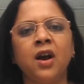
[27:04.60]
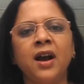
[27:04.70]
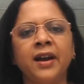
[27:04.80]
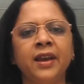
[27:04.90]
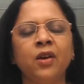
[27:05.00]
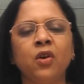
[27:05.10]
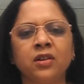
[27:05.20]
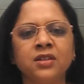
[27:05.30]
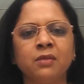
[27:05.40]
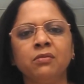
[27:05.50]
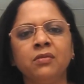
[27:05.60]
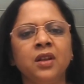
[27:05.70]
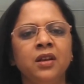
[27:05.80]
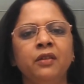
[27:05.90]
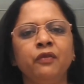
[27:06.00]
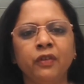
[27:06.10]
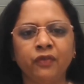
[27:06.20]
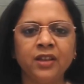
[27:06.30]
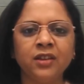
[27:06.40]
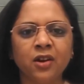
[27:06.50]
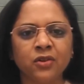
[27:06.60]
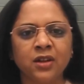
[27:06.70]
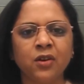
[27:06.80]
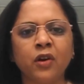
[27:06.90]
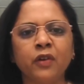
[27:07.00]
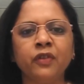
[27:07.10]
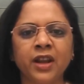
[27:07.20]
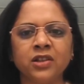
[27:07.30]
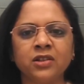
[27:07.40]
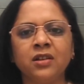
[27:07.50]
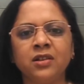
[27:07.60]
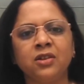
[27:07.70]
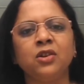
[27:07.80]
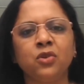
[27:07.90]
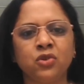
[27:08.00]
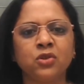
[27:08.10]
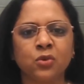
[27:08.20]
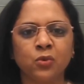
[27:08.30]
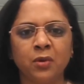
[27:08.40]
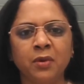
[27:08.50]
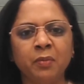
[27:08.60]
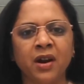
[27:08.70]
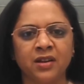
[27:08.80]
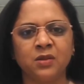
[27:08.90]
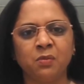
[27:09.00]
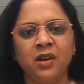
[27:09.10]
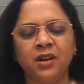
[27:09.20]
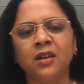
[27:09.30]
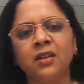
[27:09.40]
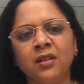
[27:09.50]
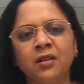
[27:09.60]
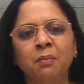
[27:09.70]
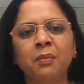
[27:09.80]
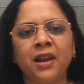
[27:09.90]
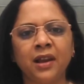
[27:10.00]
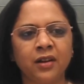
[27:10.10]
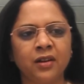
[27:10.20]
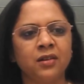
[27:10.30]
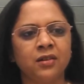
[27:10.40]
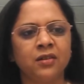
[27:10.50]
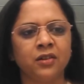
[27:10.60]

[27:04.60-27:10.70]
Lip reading: eye on some 15,000 odd financial institutions who will be participating in the pilot,